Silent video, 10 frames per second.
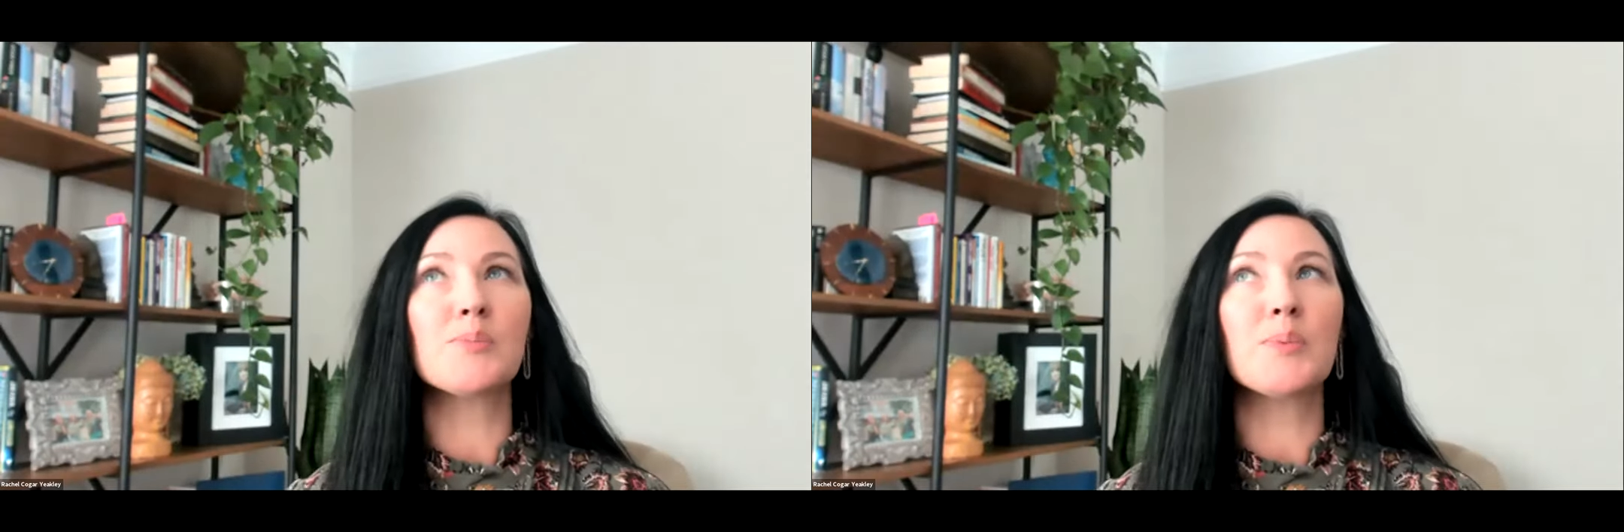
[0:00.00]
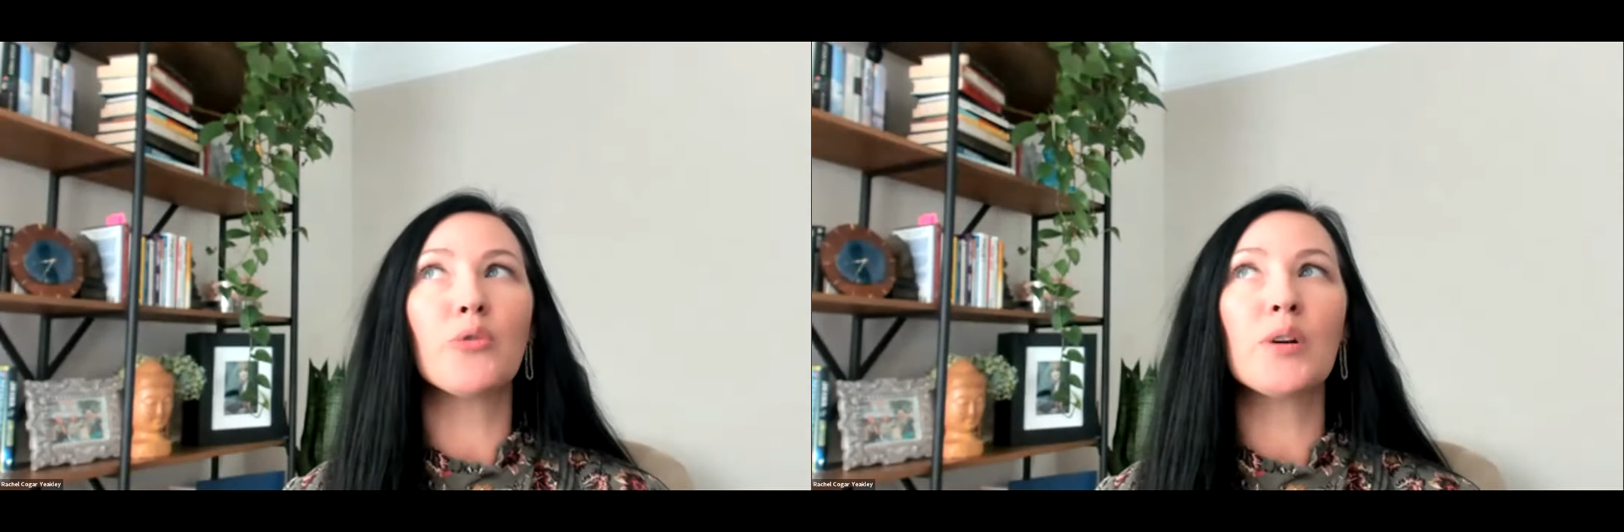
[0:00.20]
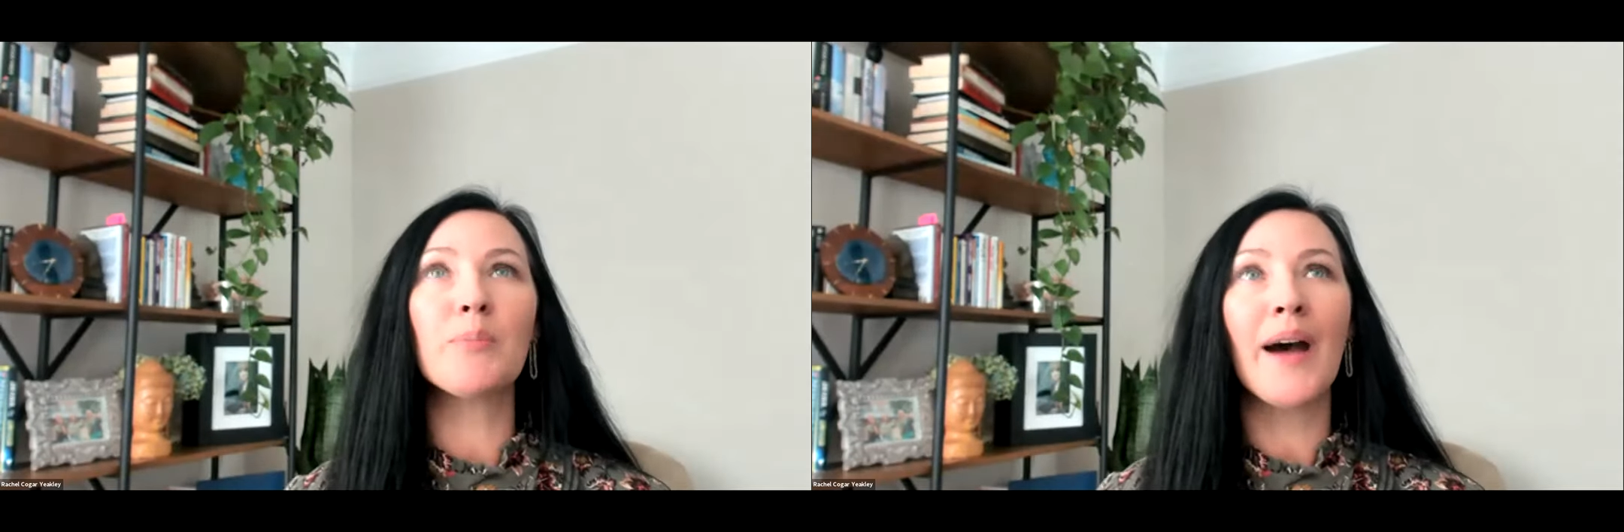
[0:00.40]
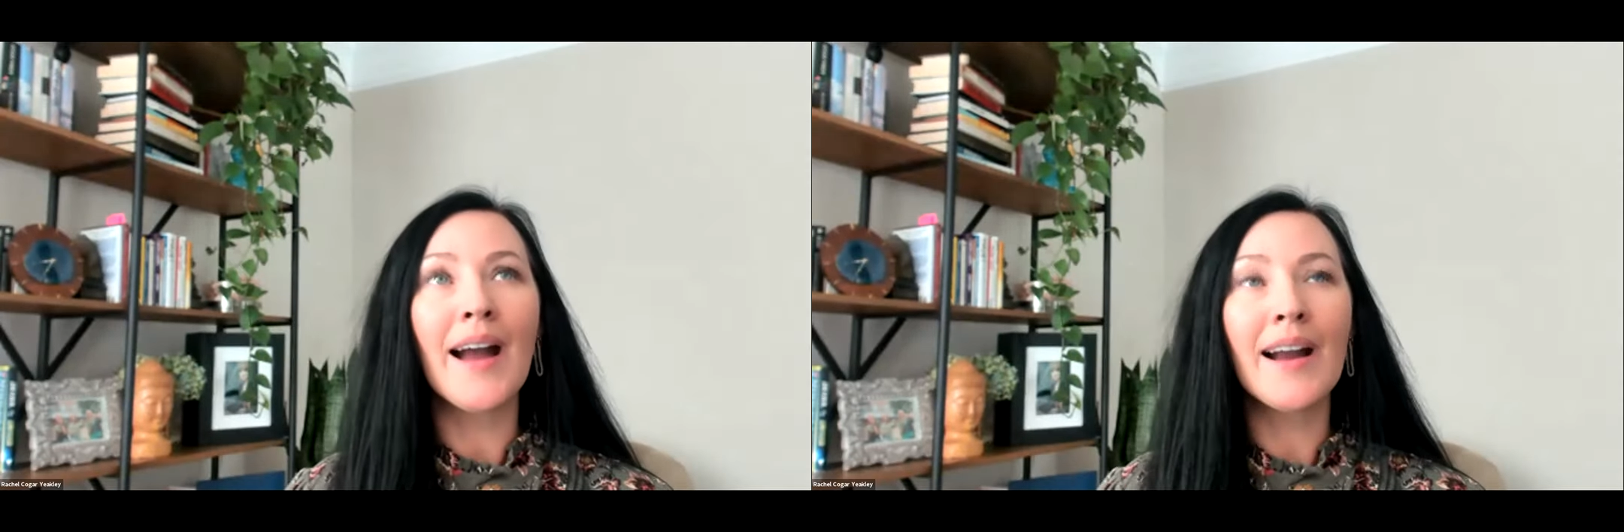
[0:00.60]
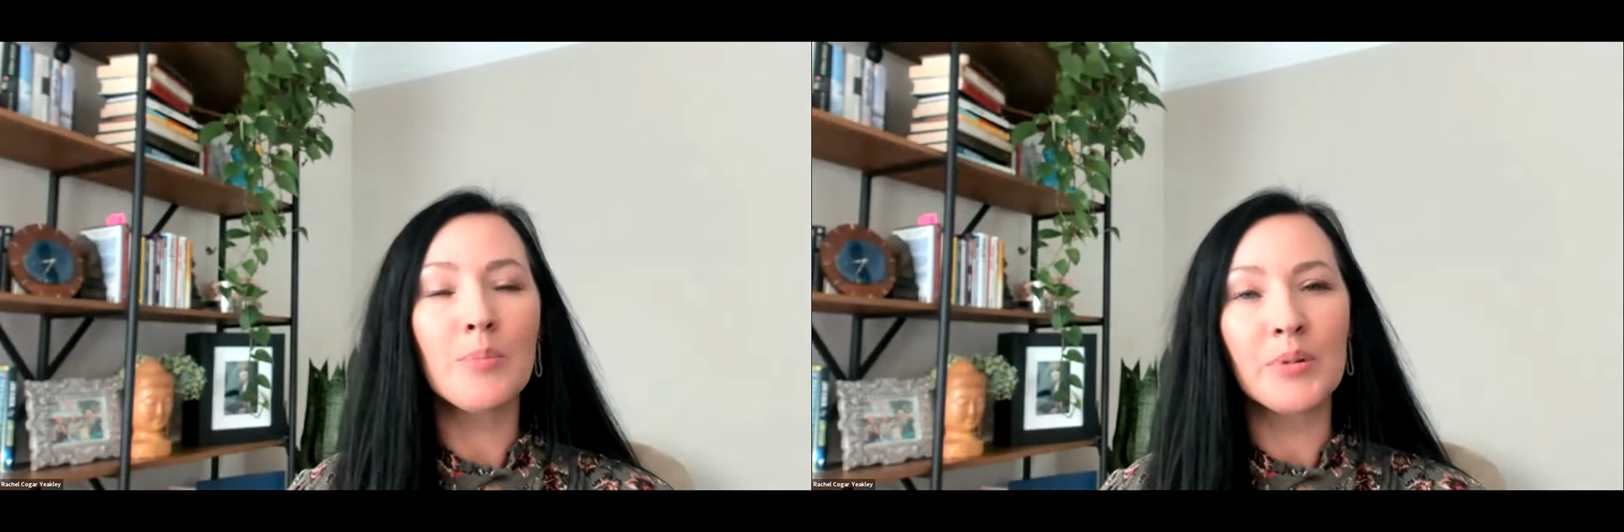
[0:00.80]
But if we
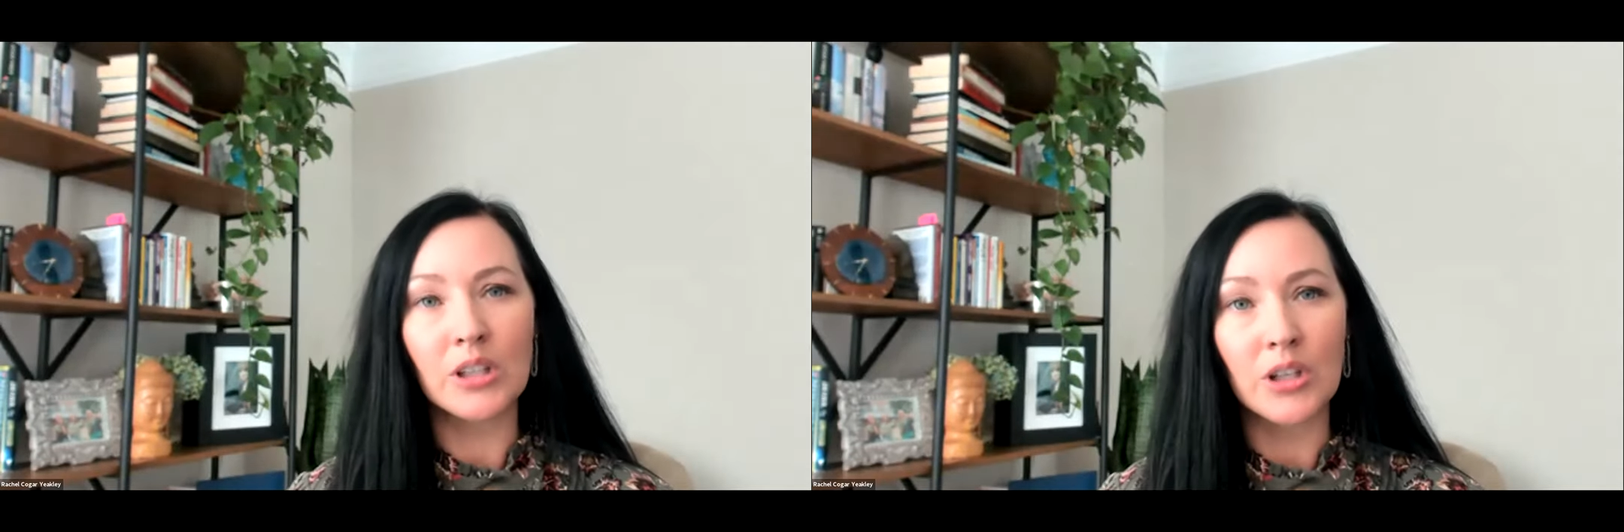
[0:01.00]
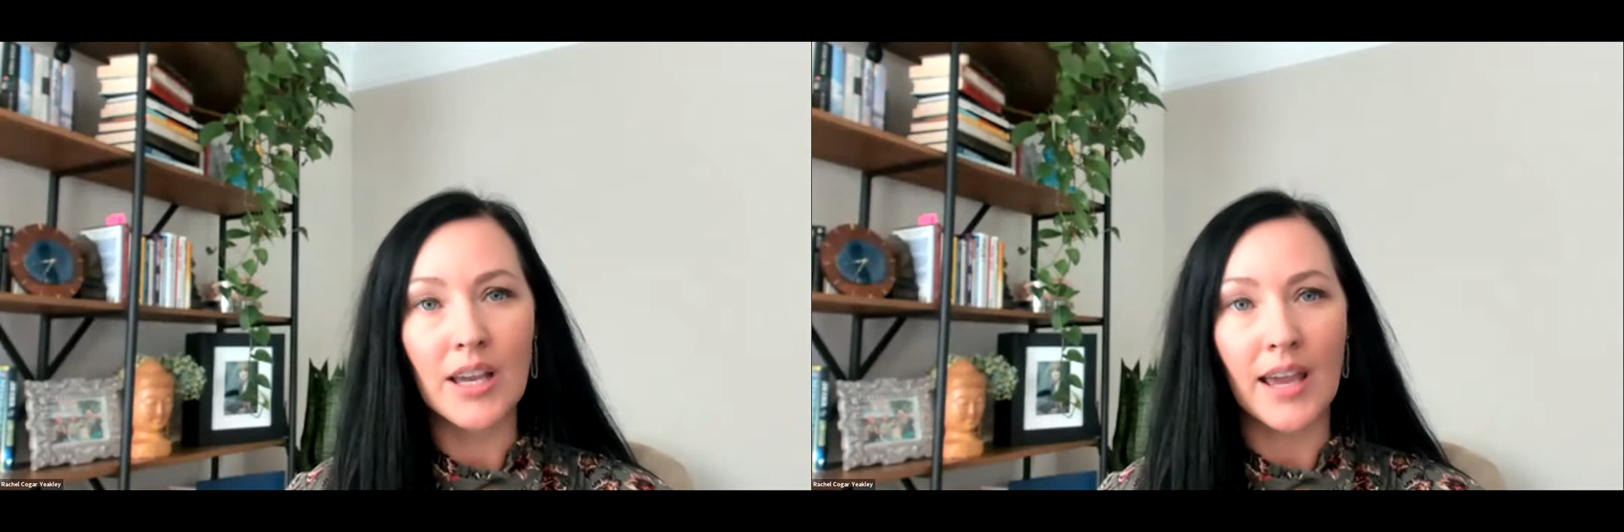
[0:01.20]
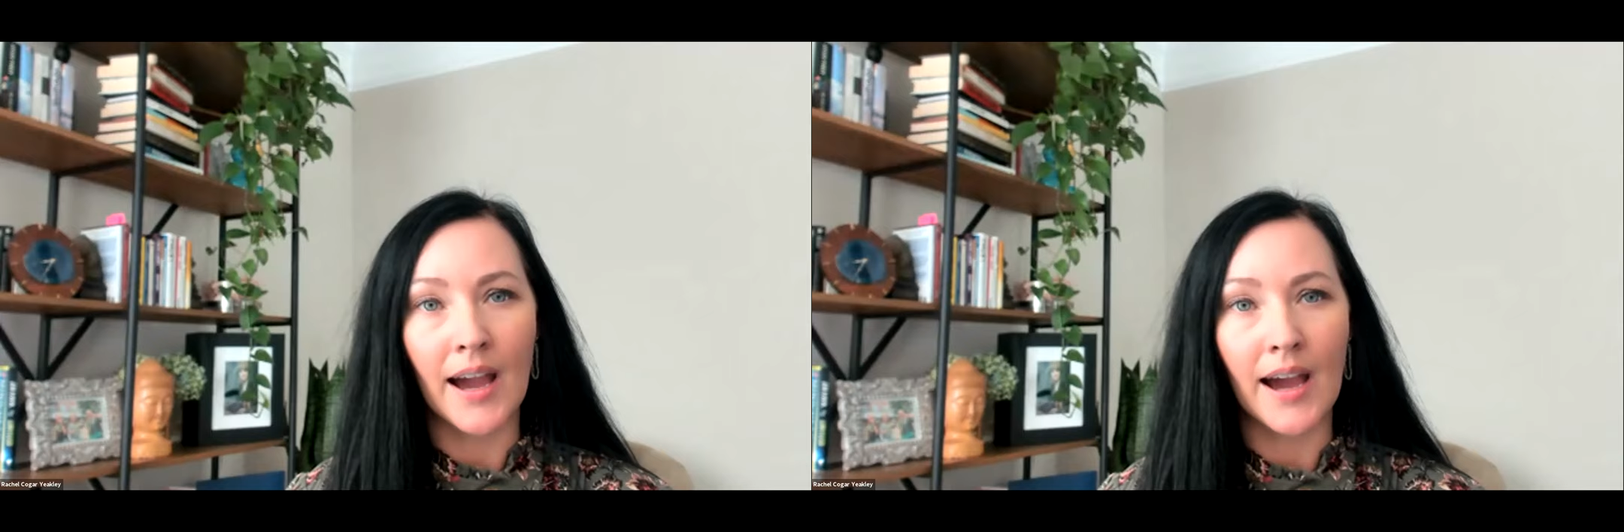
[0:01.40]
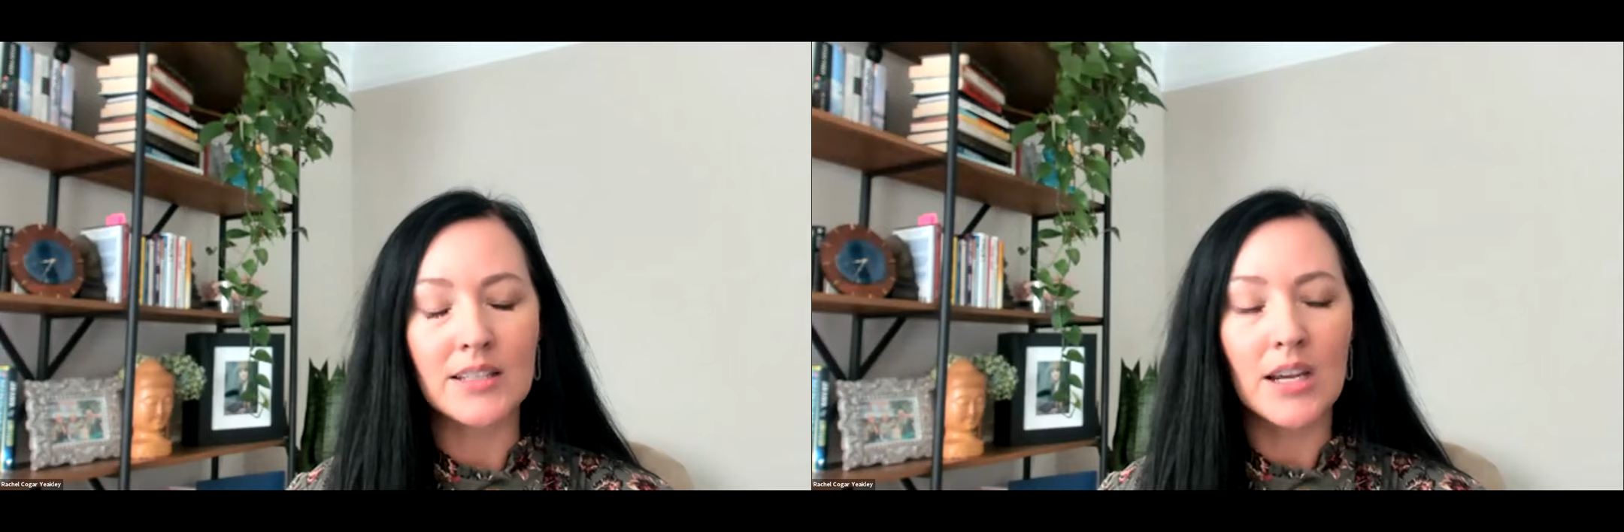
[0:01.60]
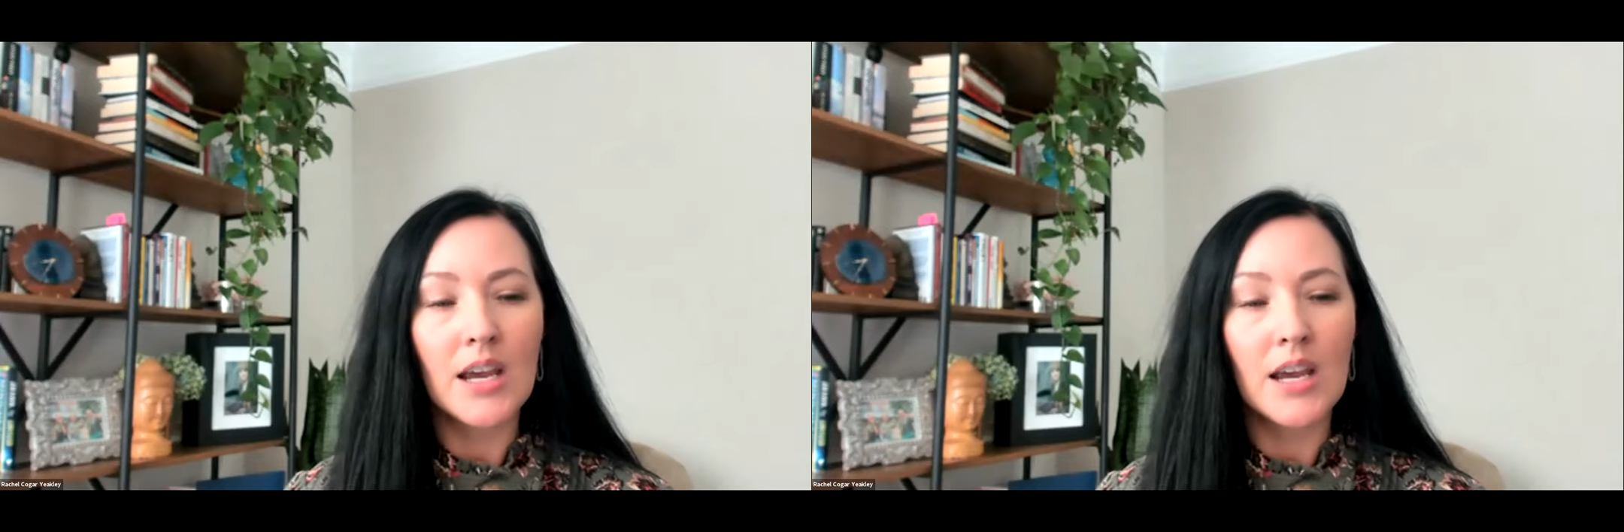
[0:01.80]
back up and look at